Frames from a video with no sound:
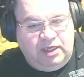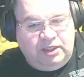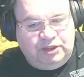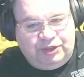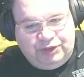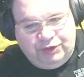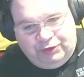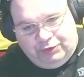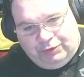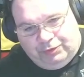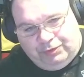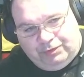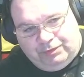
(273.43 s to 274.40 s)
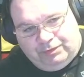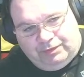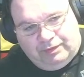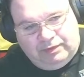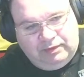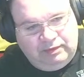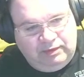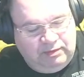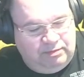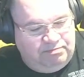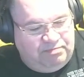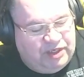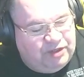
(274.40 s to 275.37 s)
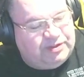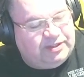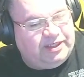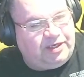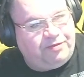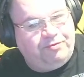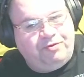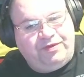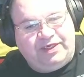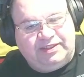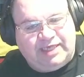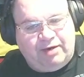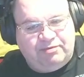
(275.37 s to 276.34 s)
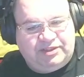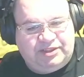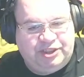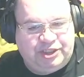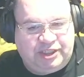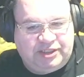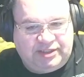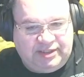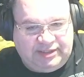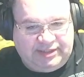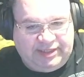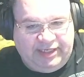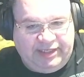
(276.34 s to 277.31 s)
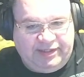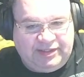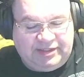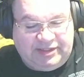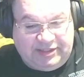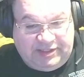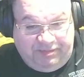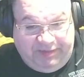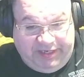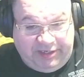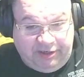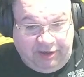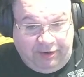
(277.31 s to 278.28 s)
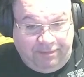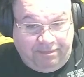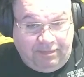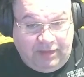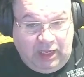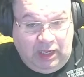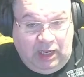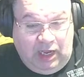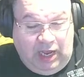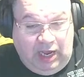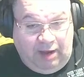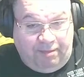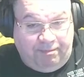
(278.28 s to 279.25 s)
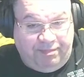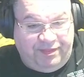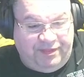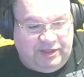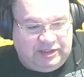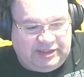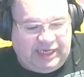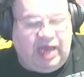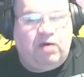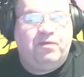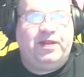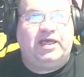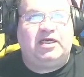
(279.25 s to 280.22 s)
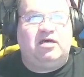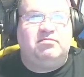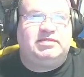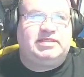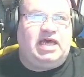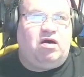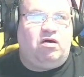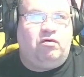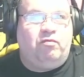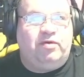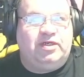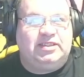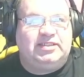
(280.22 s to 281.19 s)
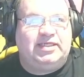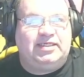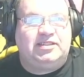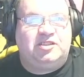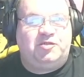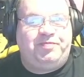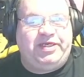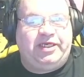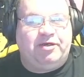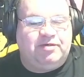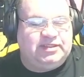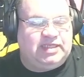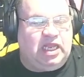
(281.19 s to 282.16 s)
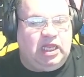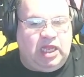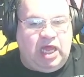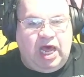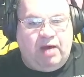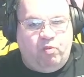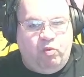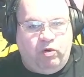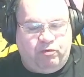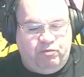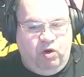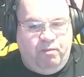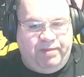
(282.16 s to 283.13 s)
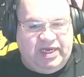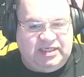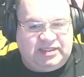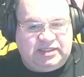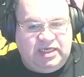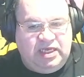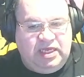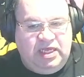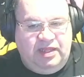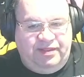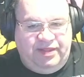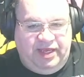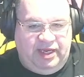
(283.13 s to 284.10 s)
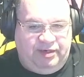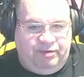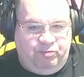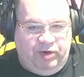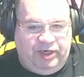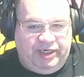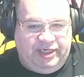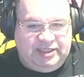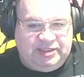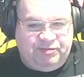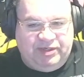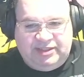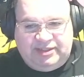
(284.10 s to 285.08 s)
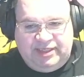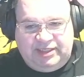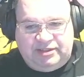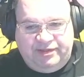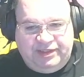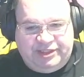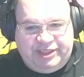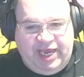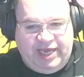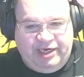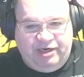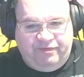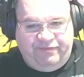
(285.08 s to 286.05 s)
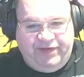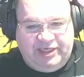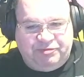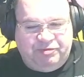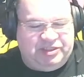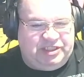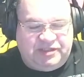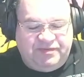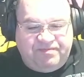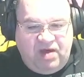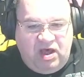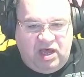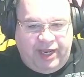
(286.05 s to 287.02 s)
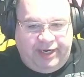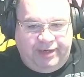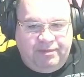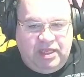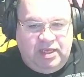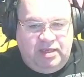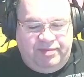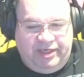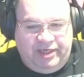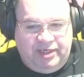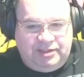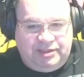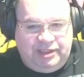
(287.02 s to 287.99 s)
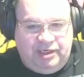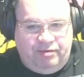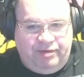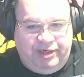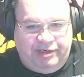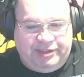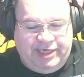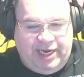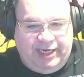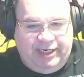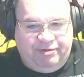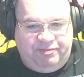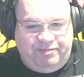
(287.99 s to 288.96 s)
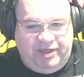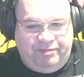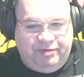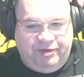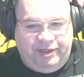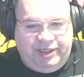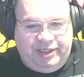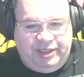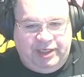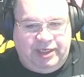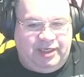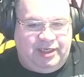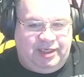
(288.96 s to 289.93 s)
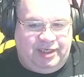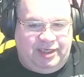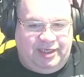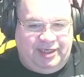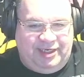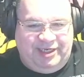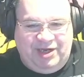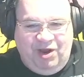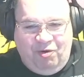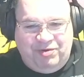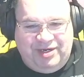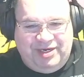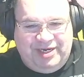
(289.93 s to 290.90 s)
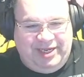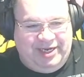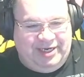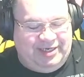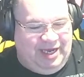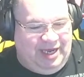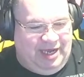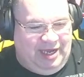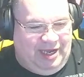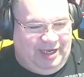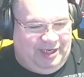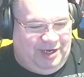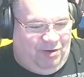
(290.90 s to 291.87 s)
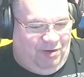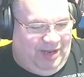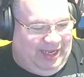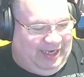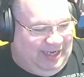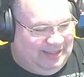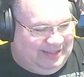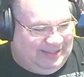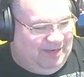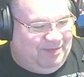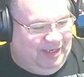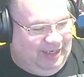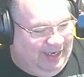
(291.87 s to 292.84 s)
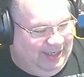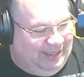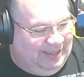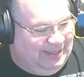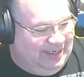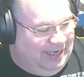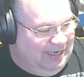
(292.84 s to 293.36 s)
to music through these, I would suggest setting this to speaker. The sound that comes out when it's set to speaker is a lot more robust than what it is when it's set to the chat interface, which is fine because, you know, when you're chatting with people, you don't need, you know, like a simulated